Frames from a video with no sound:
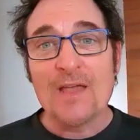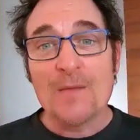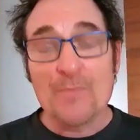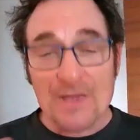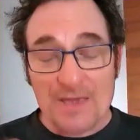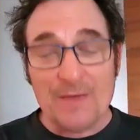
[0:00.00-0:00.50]

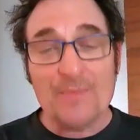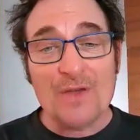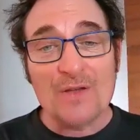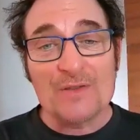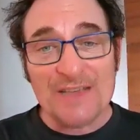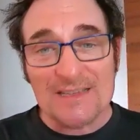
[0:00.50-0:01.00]
But Kim
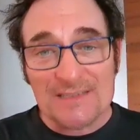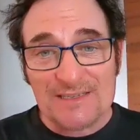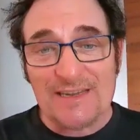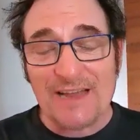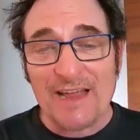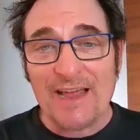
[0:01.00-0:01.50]
Coates says,
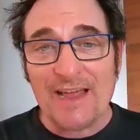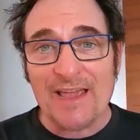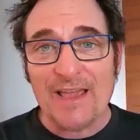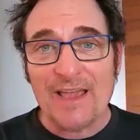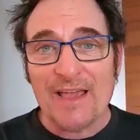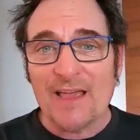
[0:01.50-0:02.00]

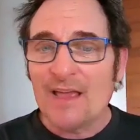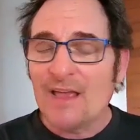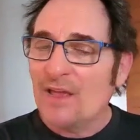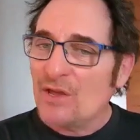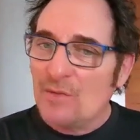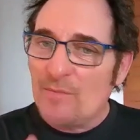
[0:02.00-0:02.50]
Tig,
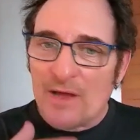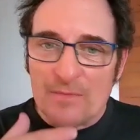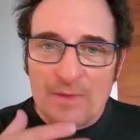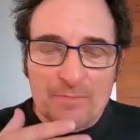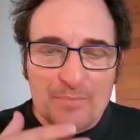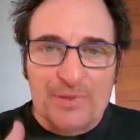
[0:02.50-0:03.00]
you better
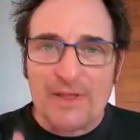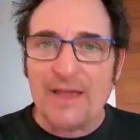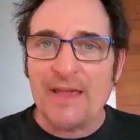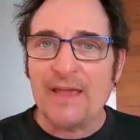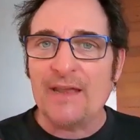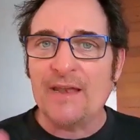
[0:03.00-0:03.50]
be
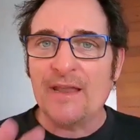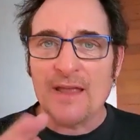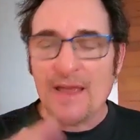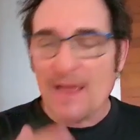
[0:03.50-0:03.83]
playing